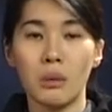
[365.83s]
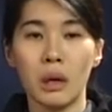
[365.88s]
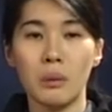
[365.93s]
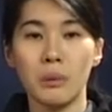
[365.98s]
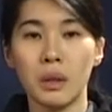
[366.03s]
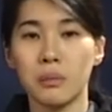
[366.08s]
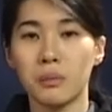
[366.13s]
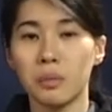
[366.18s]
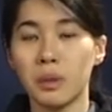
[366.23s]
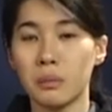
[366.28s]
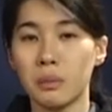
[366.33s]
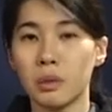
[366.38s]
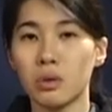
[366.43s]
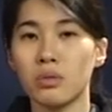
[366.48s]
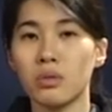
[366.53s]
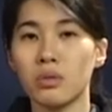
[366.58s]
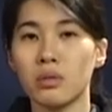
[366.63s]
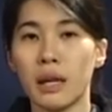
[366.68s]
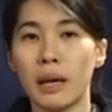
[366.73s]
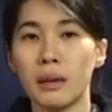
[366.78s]
I mean, people
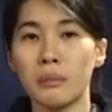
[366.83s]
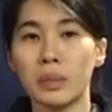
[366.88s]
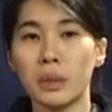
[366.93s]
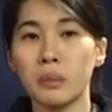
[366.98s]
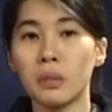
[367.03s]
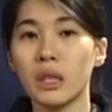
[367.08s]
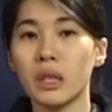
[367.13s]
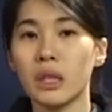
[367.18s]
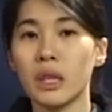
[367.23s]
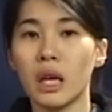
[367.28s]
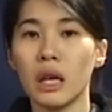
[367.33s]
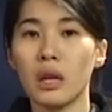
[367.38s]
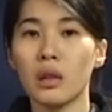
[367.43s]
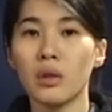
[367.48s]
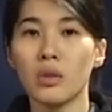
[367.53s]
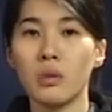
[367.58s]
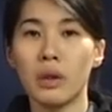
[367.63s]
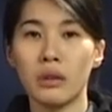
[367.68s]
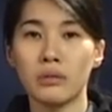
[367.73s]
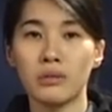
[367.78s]
do that. People kick
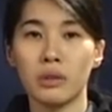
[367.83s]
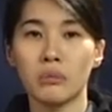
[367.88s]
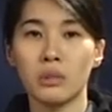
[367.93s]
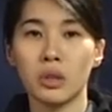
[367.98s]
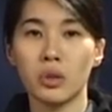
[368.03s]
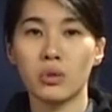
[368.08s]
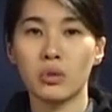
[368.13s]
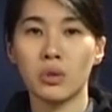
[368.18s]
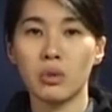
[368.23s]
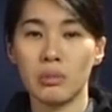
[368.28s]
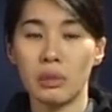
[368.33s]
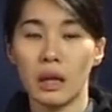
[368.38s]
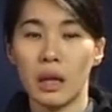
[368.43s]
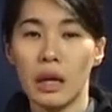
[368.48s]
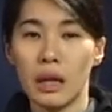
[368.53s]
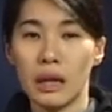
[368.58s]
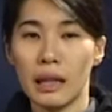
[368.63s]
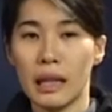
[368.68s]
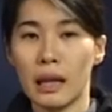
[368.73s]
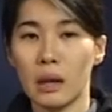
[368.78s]
you out from the group.
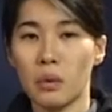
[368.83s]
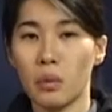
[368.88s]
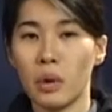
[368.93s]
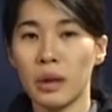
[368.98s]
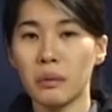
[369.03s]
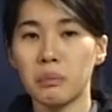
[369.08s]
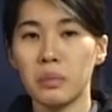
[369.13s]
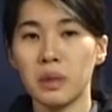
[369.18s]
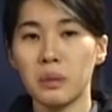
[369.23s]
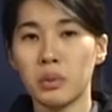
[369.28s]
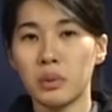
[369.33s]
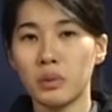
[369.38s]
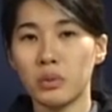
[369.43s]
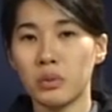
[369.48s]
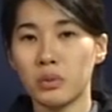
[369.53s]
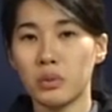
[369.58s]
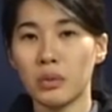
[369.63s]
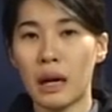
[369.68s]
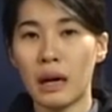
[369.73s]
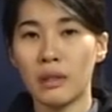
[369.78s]
Now, what people
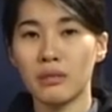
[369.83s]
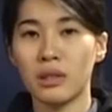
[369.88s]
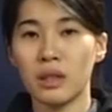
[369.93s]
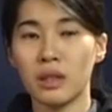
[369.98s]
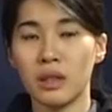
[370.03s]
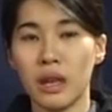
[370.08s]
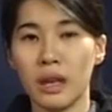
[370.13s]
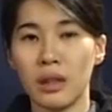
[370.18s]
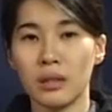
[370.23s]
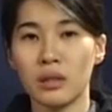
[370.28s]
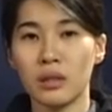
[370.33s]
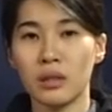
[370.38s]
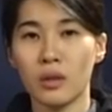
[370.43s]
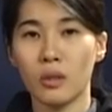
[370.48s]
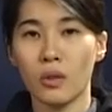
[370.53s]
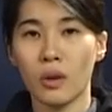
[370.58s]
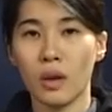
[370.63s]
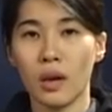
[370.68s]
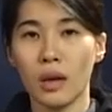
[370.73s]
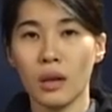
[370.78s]
do after that,
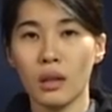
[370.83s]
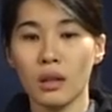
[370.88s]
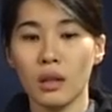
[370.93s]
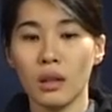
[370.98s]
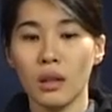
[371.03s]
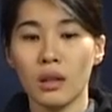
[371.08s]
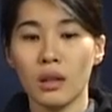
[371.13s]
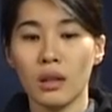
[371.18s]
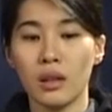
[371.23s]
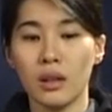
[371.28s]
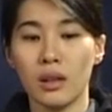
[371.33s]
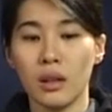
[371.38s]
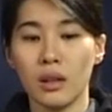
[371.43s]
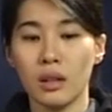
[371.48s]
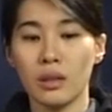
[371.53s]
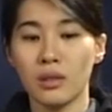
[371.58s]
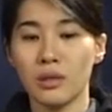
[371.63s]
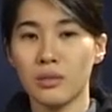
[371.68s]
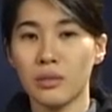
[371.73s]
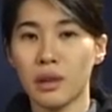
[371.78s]
okay? Yeah,
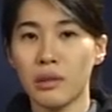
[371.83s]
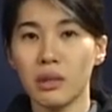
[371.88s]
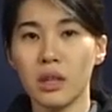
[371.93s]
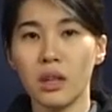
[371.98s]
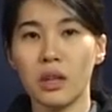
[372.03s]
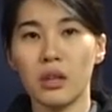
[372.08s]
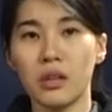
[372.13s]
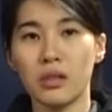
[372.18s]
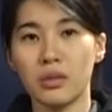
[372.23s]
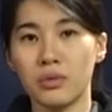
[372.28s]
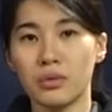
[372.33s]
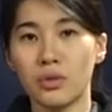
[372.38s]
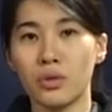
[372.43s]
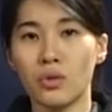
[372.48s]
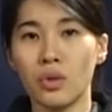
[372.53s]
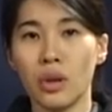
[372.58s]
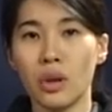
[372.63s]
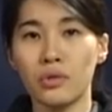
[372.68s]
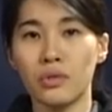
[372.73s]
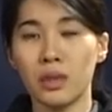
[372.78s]
it's very
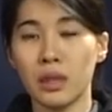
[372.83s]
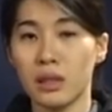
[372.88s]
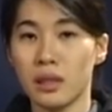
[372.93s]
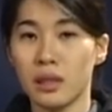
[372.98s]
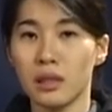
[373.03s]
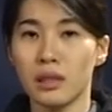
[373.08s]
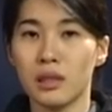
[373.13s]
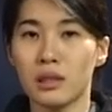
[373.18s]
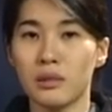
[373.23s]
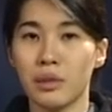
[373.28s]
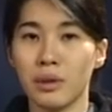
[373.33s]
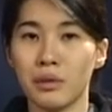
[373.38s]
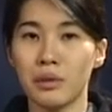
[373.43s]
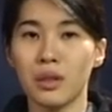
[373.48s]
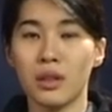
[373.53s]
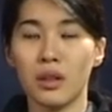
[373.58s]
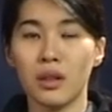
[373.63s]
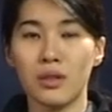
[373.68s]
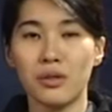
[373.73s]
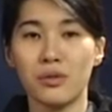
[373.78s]
hurtful. Obviously, it's
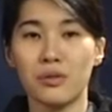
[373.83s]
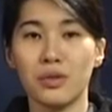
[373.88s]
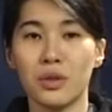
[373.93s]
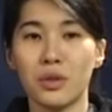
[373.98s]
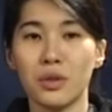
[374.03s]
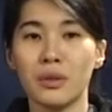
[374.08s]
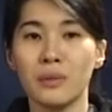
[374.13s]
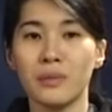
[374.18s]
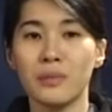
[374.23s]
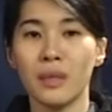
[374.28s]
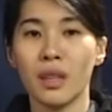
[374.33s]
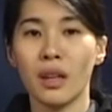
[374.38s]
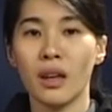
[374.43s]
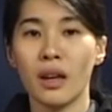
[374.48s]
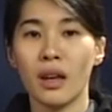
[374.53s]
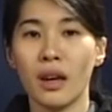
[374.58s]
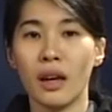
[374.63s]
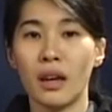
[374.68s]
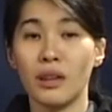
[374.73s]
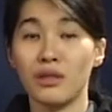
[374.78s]
very hurtful,
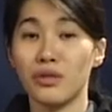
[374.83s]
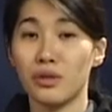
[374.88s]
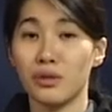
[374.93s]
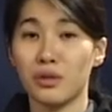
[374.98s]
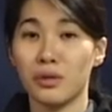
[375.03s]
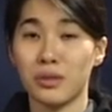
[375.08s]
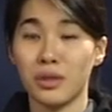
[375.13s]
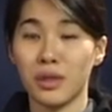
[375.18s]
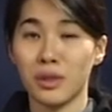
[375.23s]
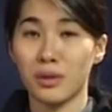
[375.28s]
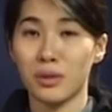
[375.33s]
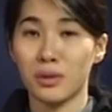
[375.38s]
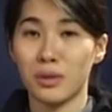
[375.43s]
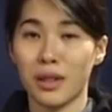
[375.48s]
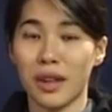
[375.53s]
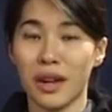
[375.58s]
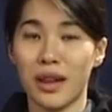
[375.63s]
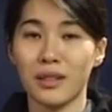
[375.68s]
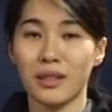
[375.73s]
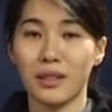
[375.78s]
and you shouldn't do
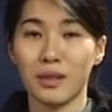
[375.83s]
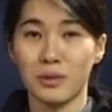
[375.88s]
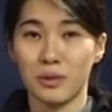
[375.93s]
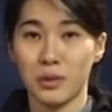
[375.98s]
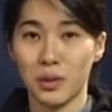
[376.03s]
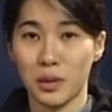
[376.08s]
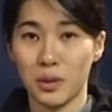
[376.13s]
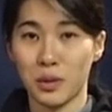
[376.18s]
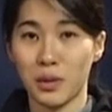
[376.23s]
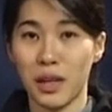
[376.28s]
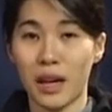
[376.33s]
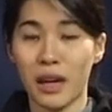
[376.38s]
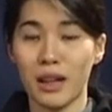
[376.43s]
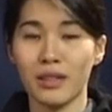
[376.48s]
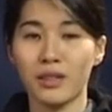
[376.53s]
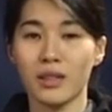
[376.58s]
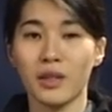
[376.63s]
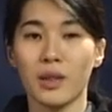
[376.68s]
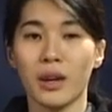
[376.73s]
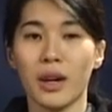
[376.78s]
that if you do
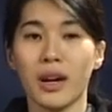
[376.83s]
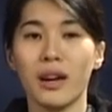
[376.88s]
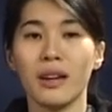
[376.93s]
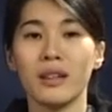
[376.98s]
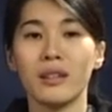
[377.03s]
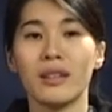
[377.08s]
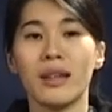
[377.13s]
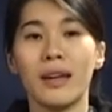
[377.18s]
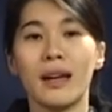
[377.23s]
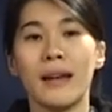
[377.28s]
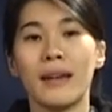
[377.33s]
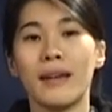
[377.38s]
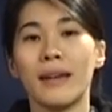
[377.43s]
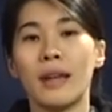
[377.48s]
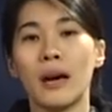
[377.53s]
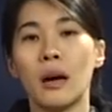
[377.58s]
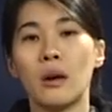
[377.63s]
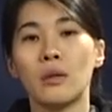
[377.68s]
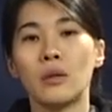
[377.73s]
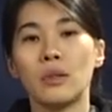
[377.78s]
that, okay?
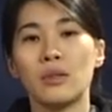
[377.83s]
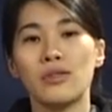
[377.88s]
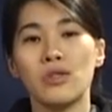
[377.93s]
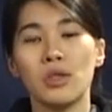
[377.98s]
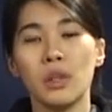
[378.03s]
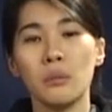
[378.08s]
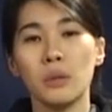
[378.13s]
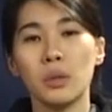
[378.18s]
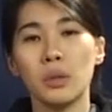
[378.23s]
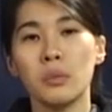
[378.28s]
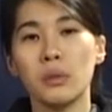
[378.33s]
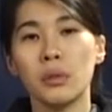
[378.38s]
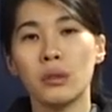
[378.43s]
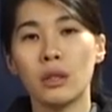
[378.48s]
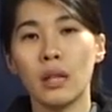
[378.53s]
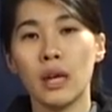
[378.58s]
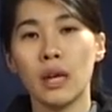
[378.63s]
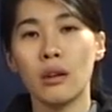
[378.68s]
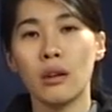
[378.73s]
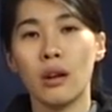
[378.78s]
Now, some people
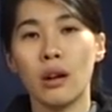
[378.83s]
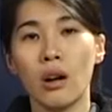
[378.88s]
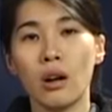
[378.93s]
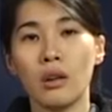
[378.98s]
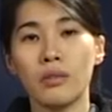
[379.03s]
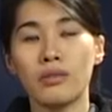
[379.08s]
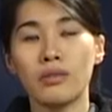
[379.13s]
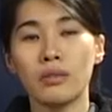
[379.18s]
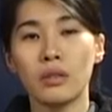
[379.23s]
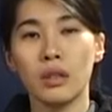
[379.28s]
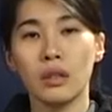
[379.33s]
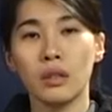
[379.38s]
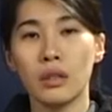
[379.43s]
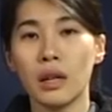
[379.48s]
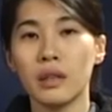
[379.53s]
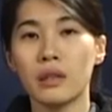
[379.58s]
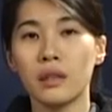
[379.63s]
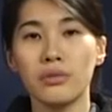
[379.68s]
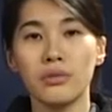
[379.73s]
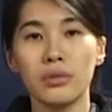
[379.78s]
kick off.
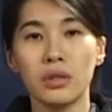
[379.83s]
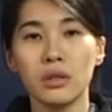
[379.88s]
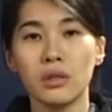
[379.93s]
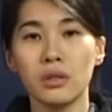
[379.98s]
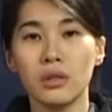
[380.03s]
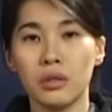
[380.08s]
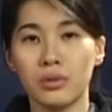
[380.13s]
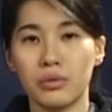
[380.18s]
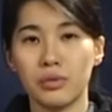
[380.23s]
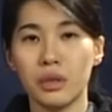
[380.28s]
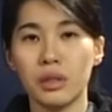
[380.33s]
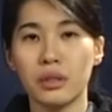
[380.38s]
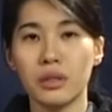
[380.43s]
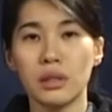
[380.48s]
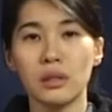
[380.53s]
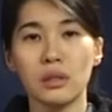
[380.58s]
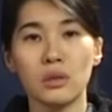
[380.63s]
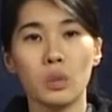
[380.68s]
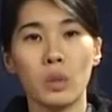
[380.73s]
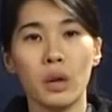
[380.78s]
There are different sort of
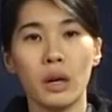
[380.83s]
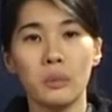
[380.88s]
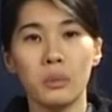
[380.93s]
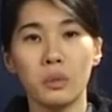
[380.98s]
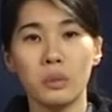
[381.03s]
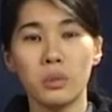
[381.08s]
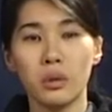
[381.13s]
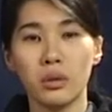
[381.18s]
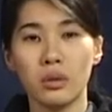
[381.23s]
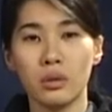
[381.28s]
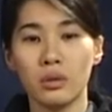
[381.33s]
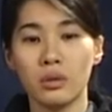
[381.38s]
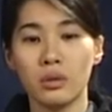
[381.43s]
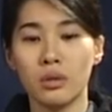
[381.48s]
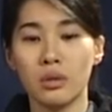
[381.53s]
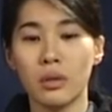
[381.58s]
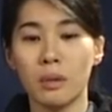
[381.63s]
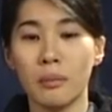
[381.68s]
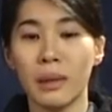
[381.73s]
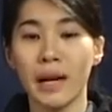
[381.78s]
reasons why
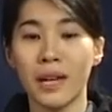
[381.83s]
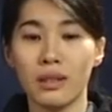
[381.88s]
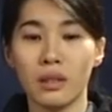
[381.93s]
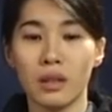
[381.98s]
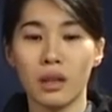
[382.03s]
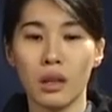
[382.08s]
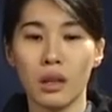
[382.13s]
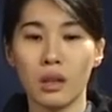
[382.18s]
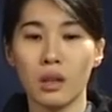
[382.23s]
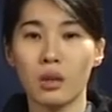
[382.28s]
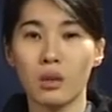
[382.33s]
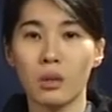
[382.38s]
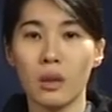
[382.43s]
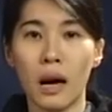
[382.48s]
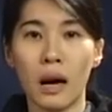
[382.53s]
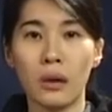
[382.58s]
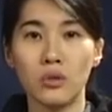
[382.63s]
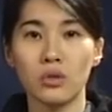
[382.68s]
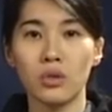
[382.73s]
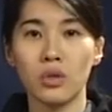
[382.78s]
people might kick you
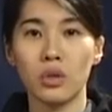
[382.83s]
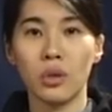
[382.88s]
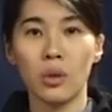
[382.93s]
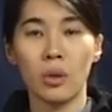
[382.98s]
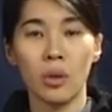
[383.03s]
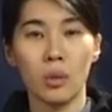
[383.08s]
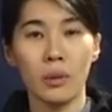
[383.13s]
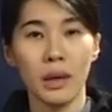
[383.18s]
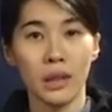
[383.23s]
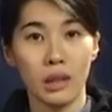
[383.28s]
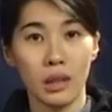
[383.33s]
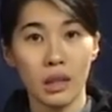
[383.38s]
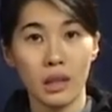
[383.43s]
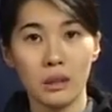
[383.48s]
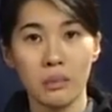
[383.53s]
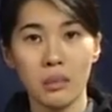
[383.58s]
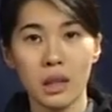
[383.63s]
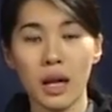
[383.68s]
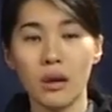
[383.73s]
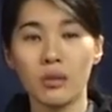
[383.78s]
out or might
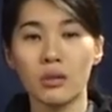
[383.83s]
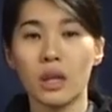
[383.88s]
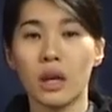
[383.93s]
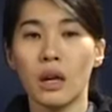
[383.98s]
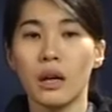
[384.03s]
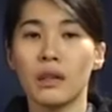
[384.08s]
kick me out.